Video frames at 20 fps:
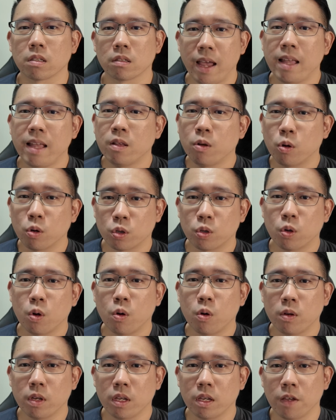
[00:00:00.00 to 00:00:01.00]
And
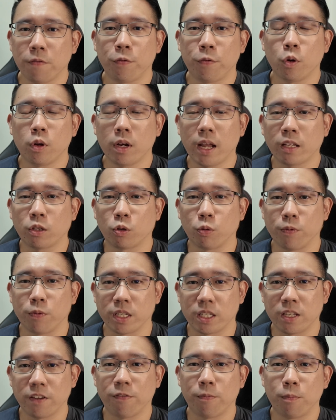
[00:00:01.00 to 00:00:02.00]
also, if you would like to
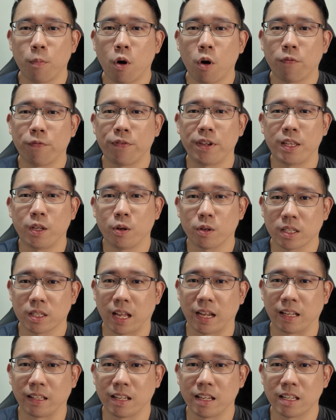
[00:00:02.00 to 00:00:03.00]
receive more videos
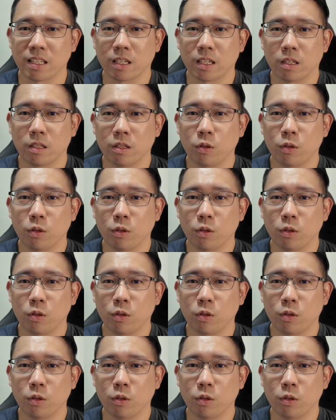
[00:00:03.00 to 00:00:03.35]
like this,